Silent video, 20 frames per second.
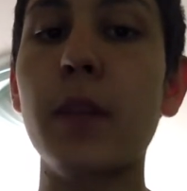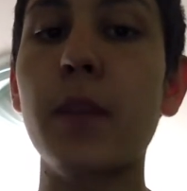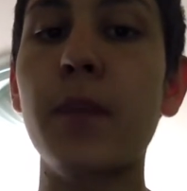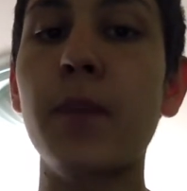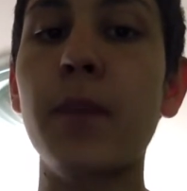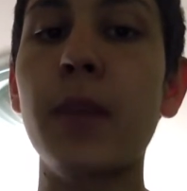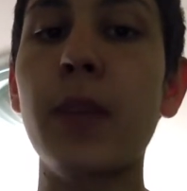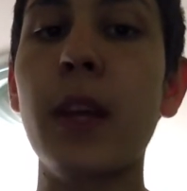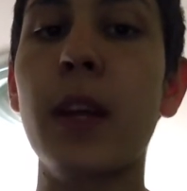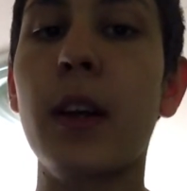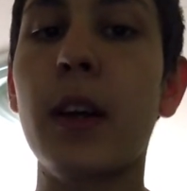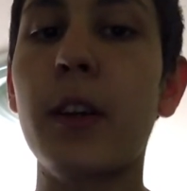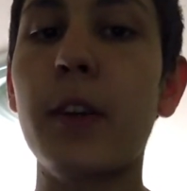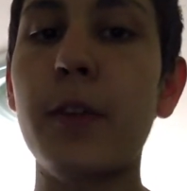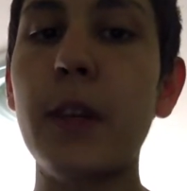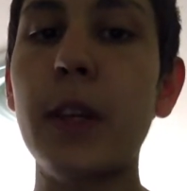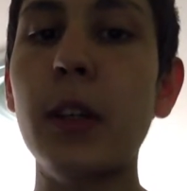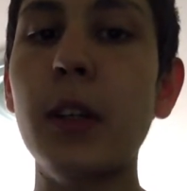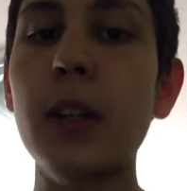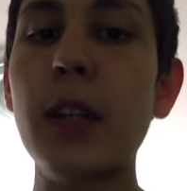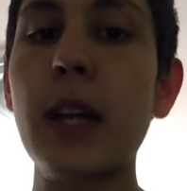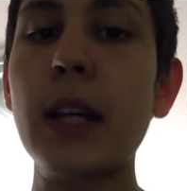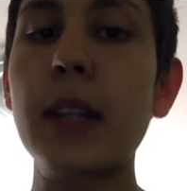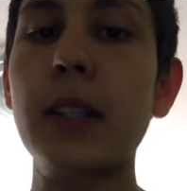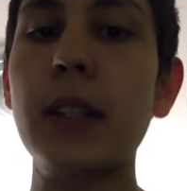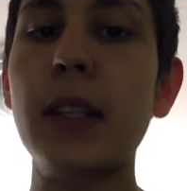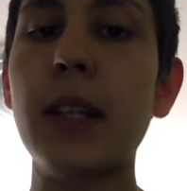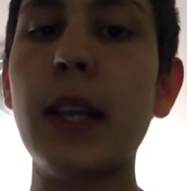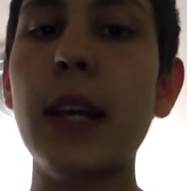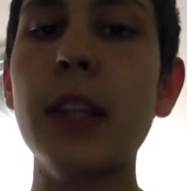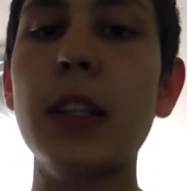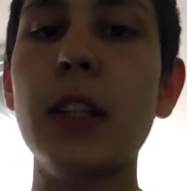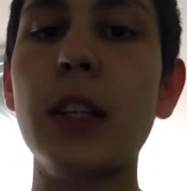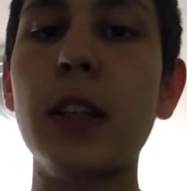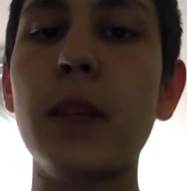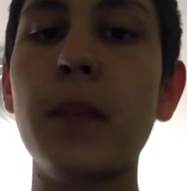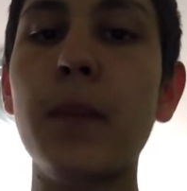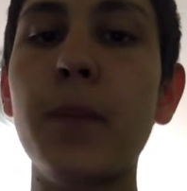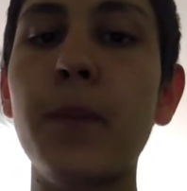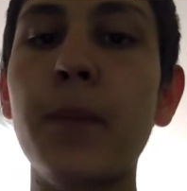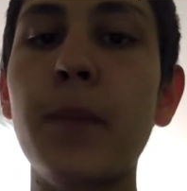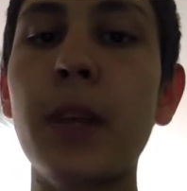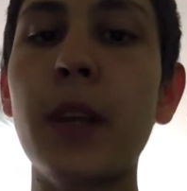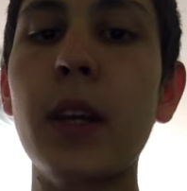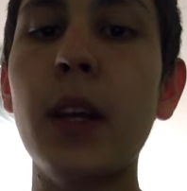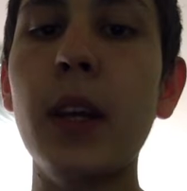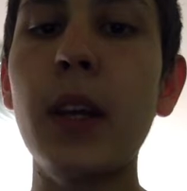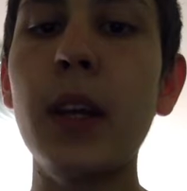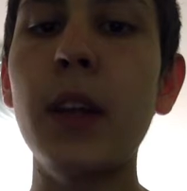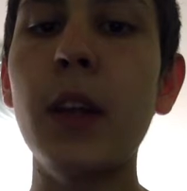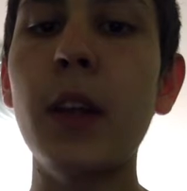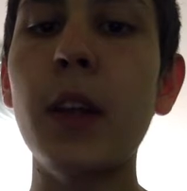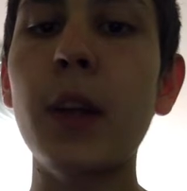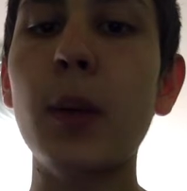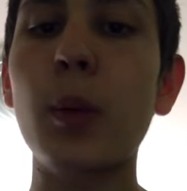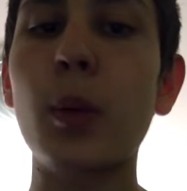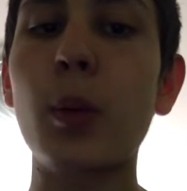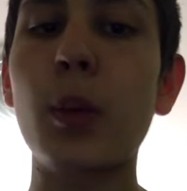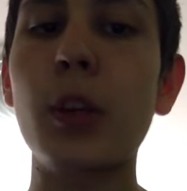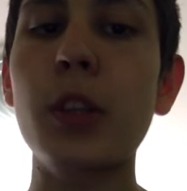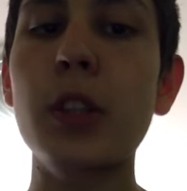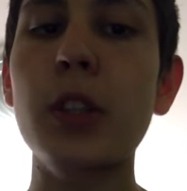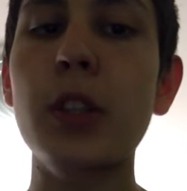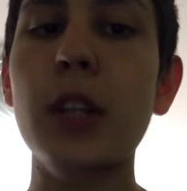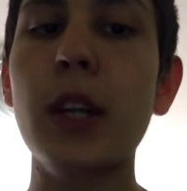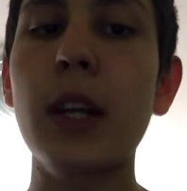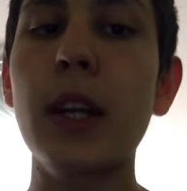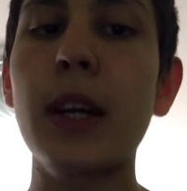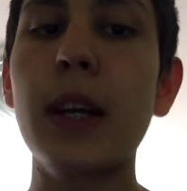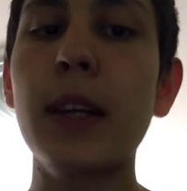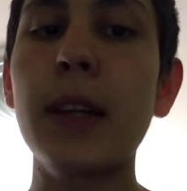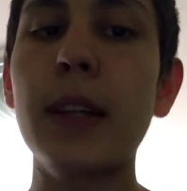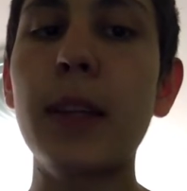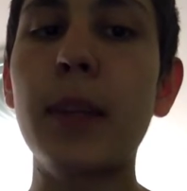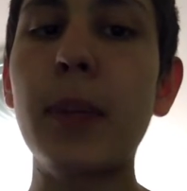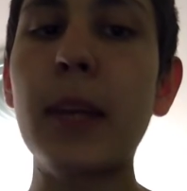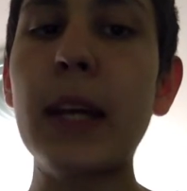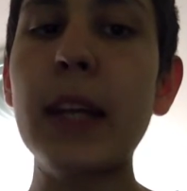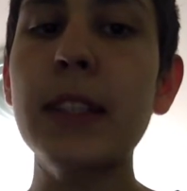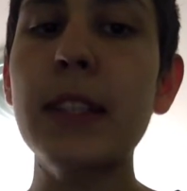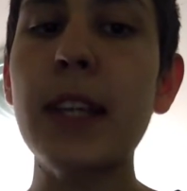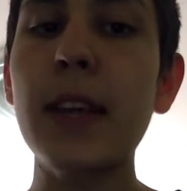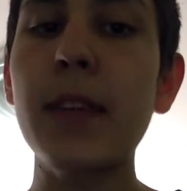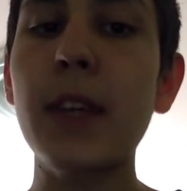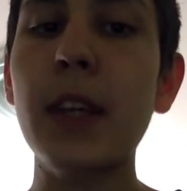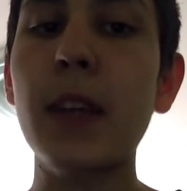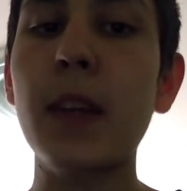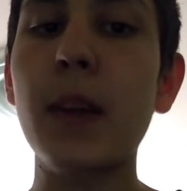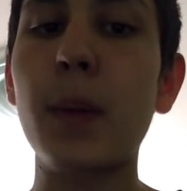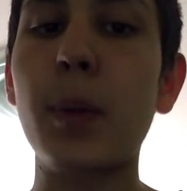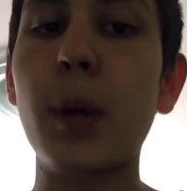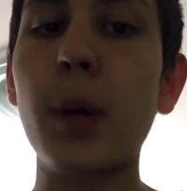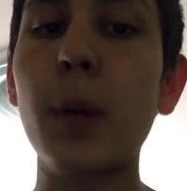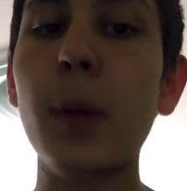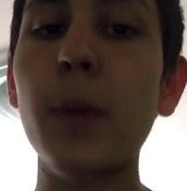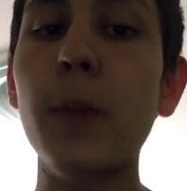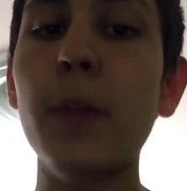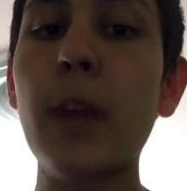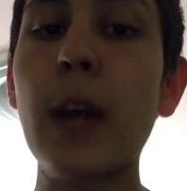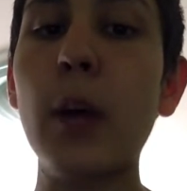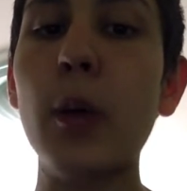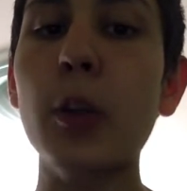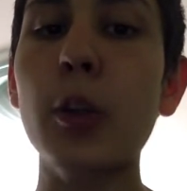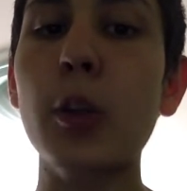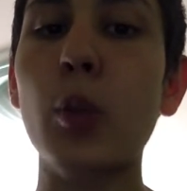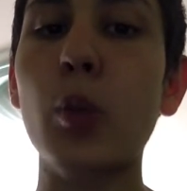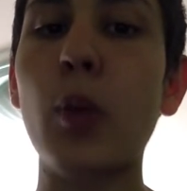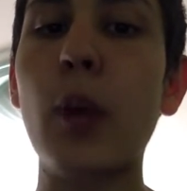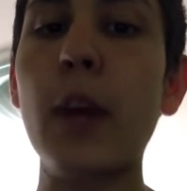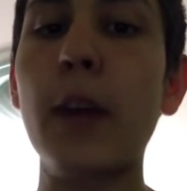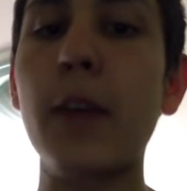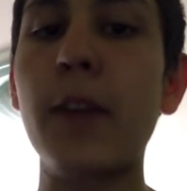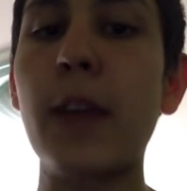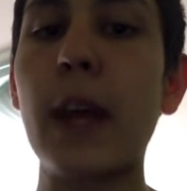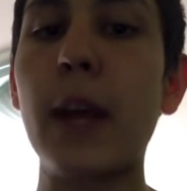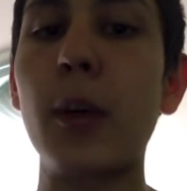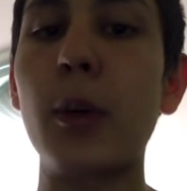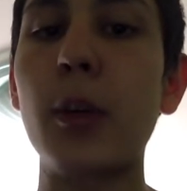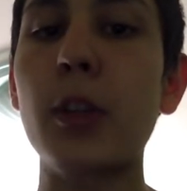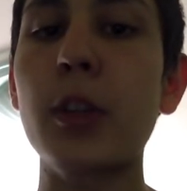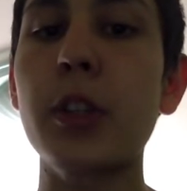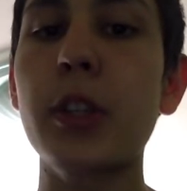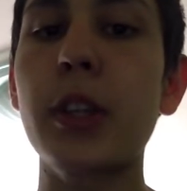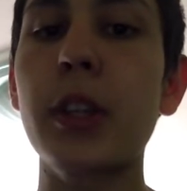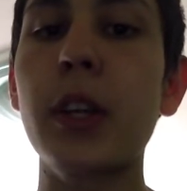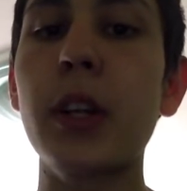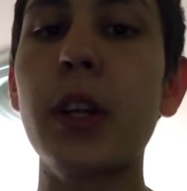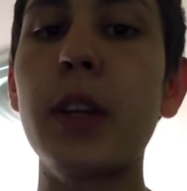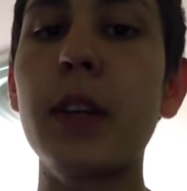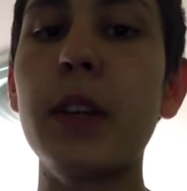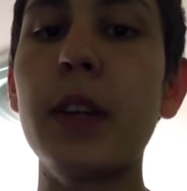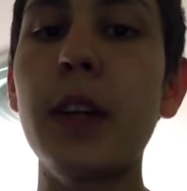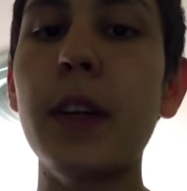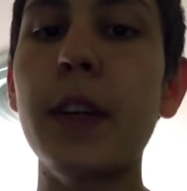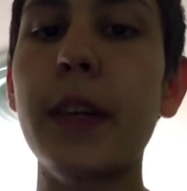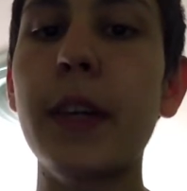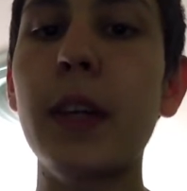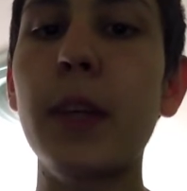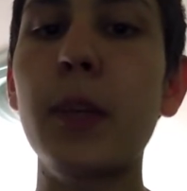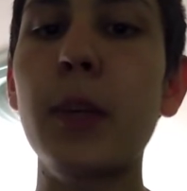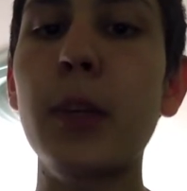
Figure 1918. In other words, the plants have either purple flowers or white flowers, nothing in between.